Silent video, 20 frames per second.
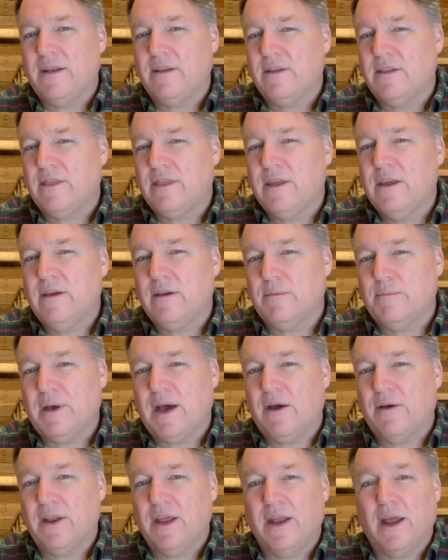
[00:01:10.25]
to think
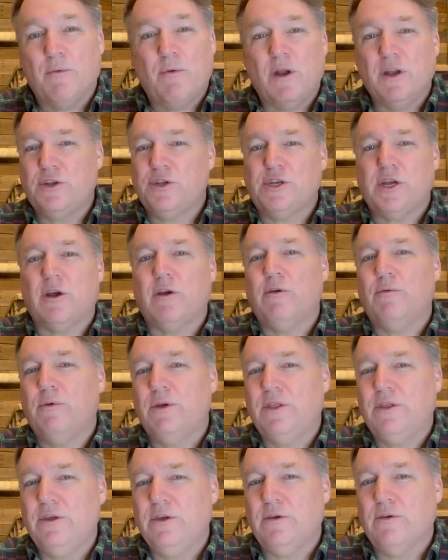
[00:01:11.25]
about, and I want to share it
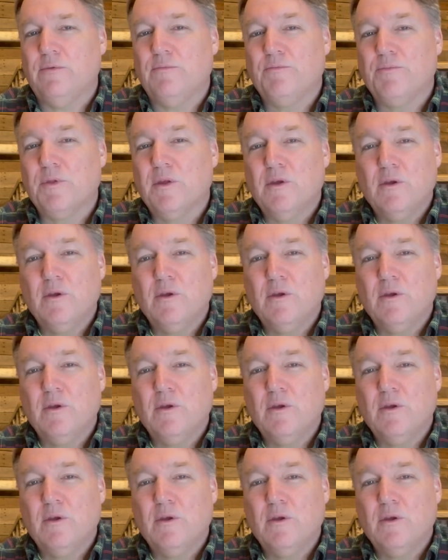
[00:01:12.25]
with you.